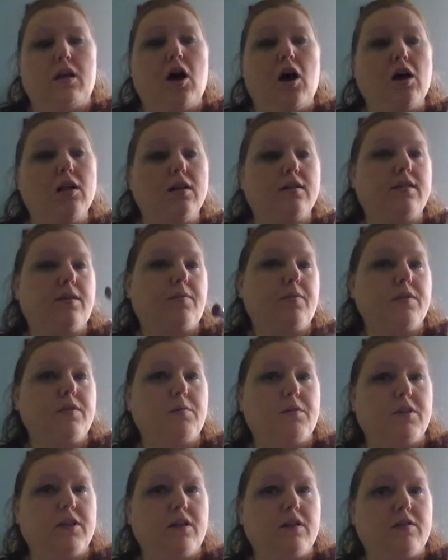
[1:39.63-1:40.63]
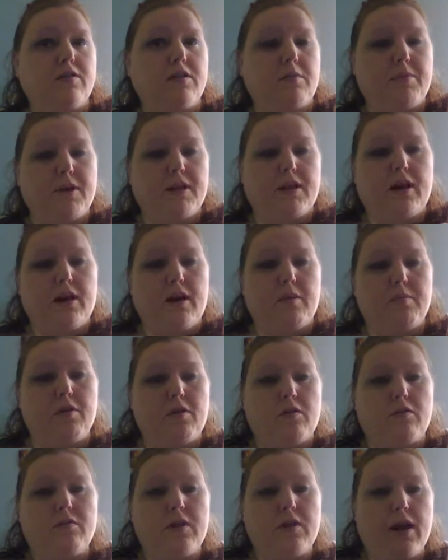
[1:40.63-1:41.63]
All except for the one that goes up by the
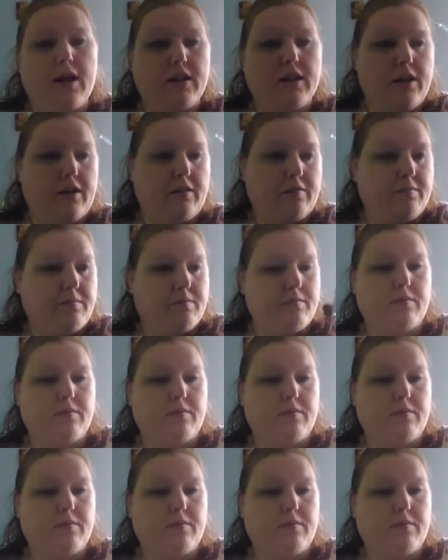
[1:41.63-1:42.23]
eyebrow line.